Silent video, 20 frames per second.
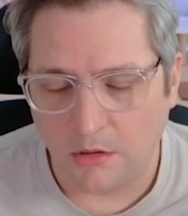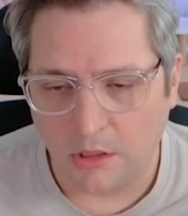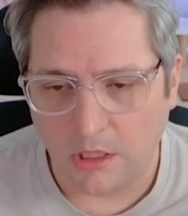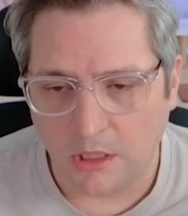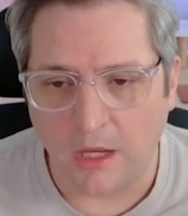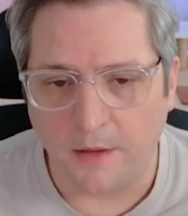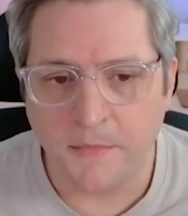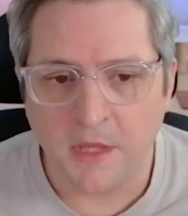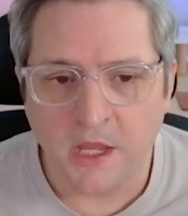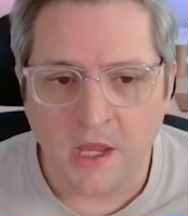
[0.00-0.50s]

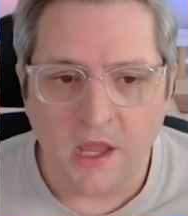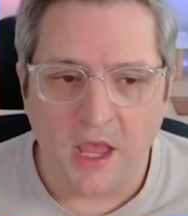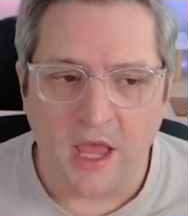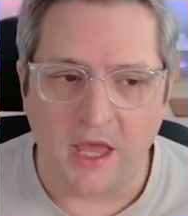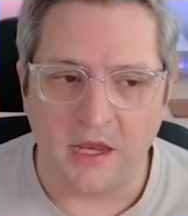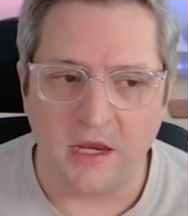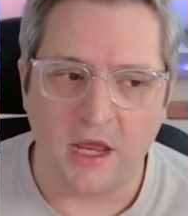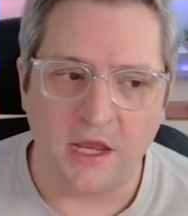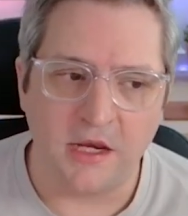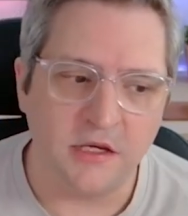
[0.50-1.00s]
Yeah.
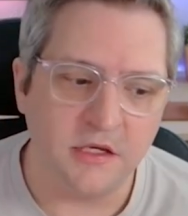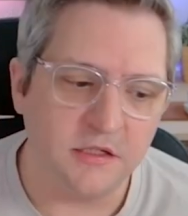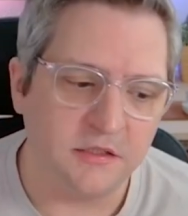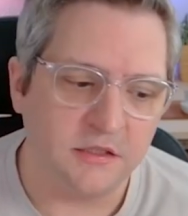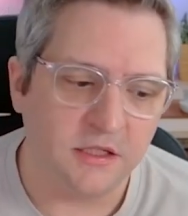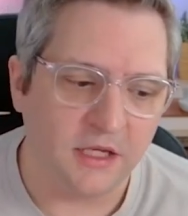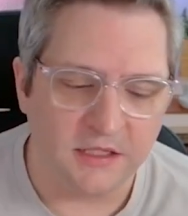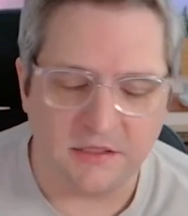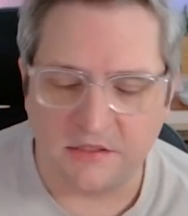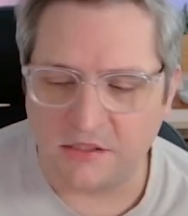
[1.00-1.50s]
And
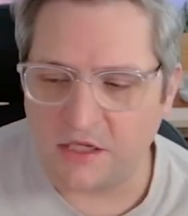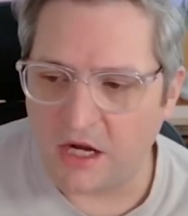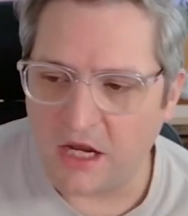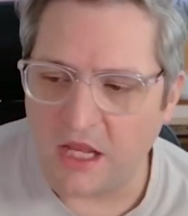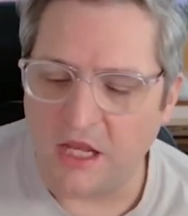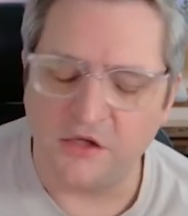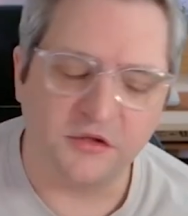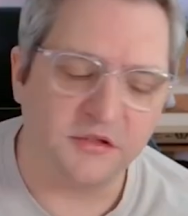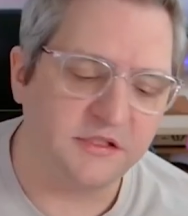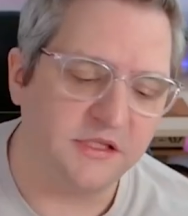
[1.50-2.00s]
it's kind of
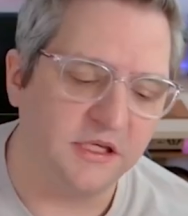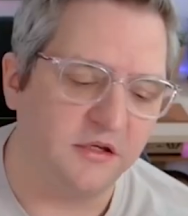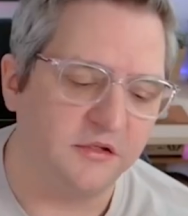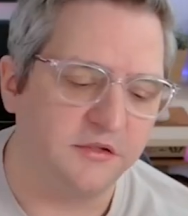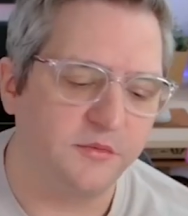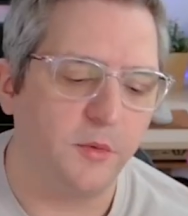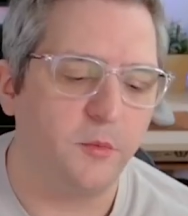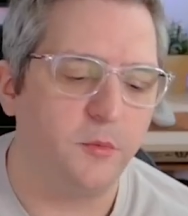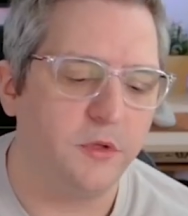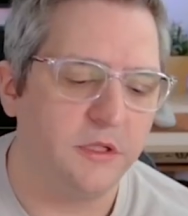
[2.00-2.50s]
interesting because
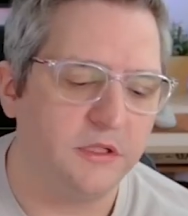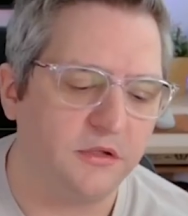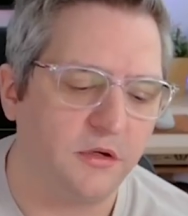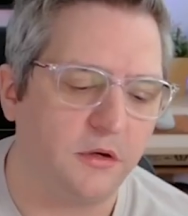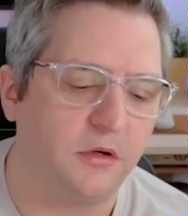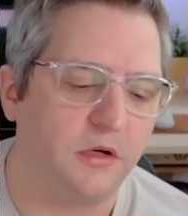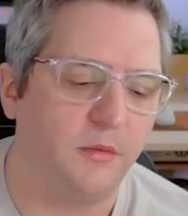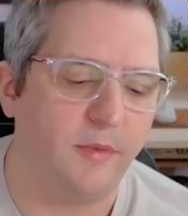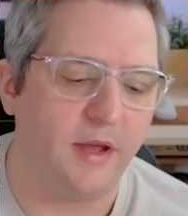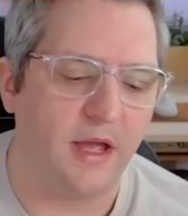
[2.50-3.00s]
when we
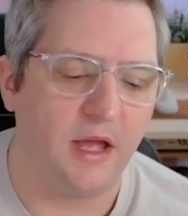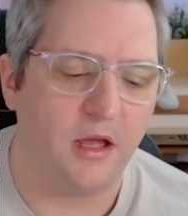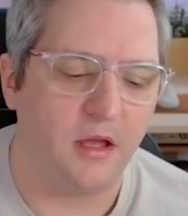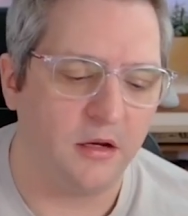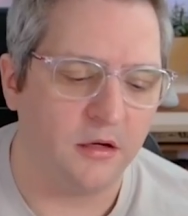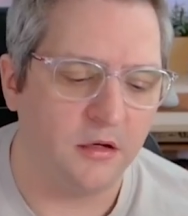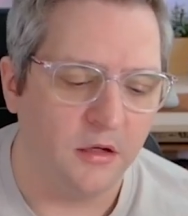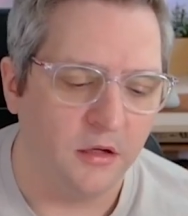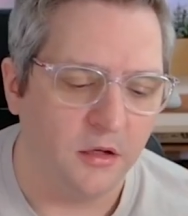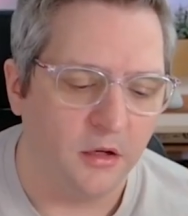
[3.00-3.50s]
talk
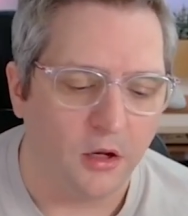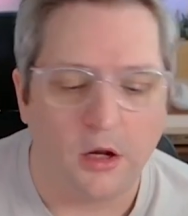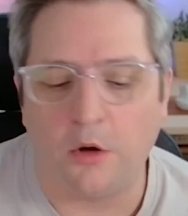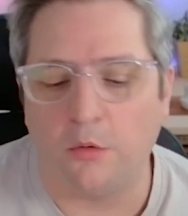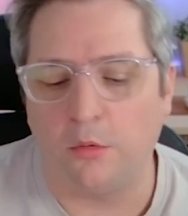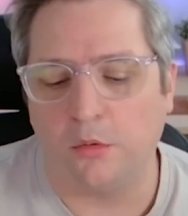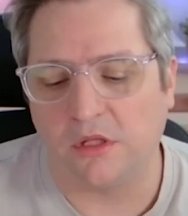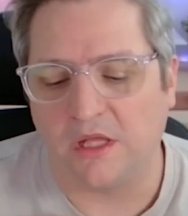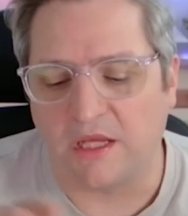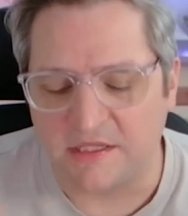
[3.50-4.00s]
about,
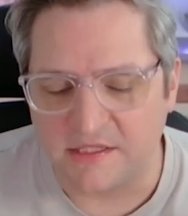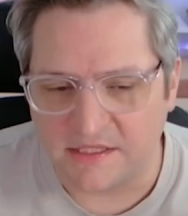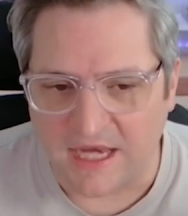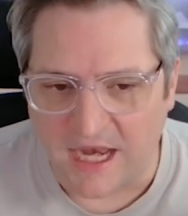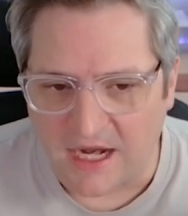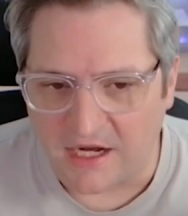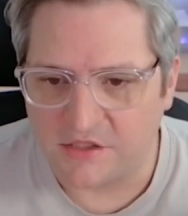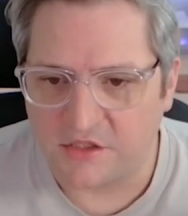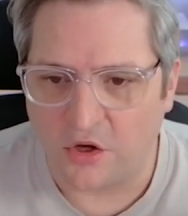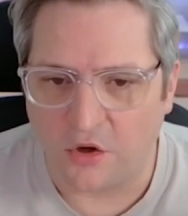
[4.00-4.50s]
like
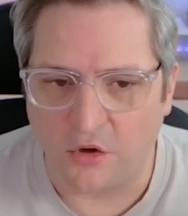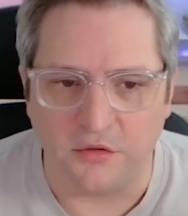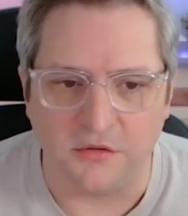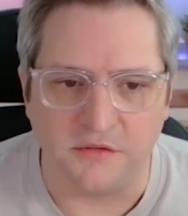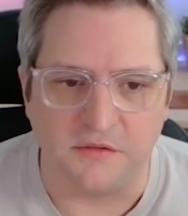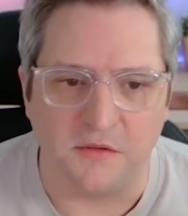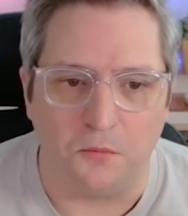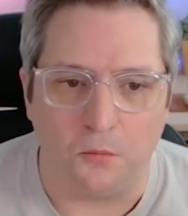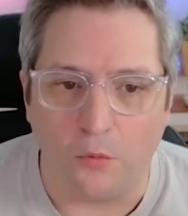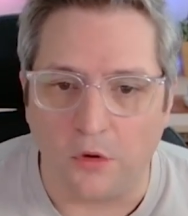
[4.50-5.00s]
status codes
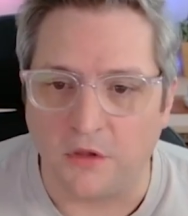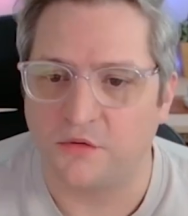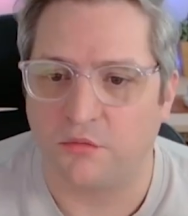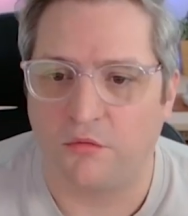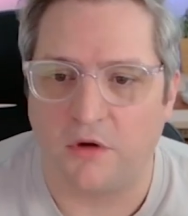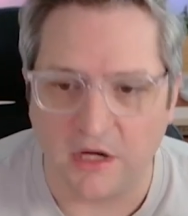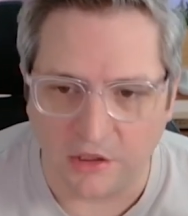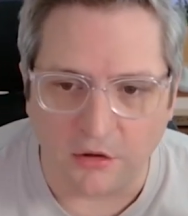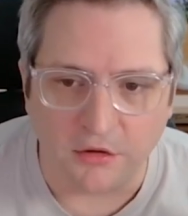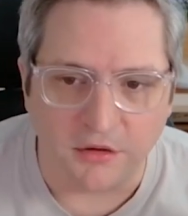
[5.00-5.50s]
and what's
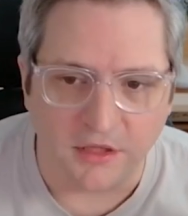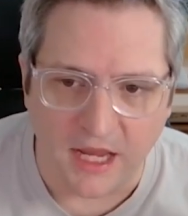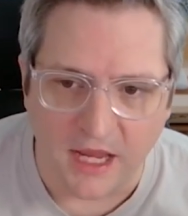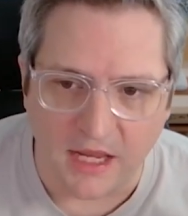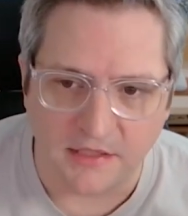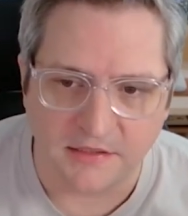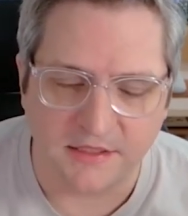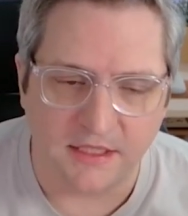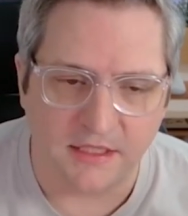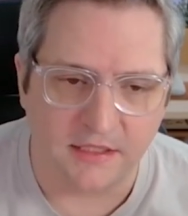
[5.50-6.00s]
running on the
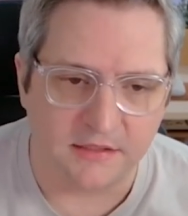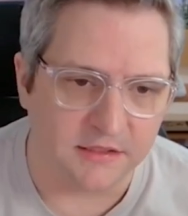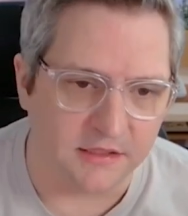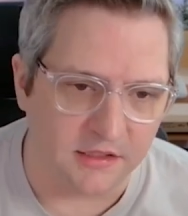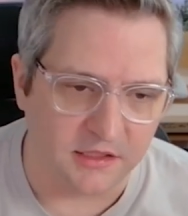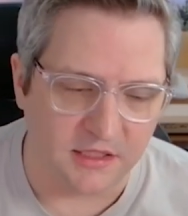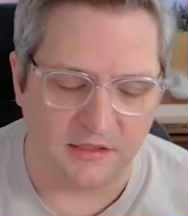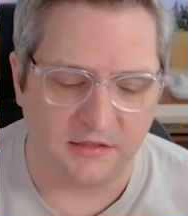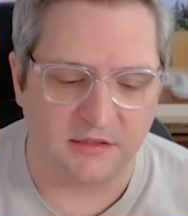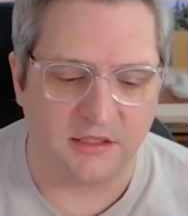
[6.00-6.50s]
assets and
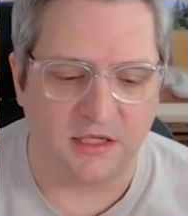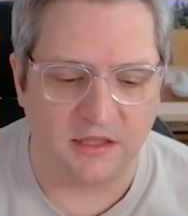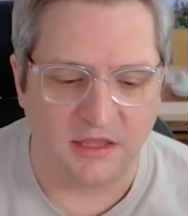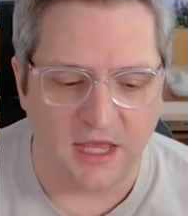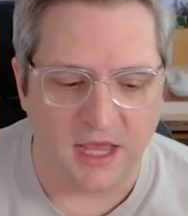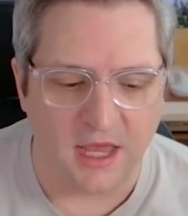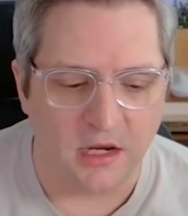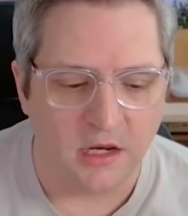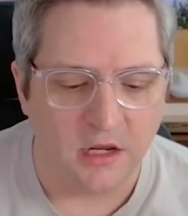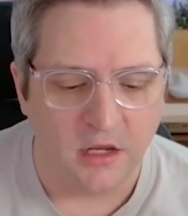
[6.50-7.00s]
things like
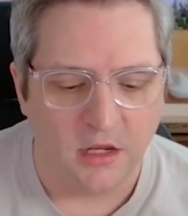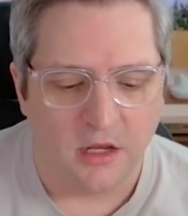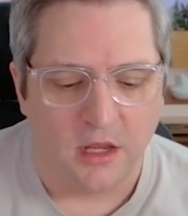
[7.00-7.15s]
that,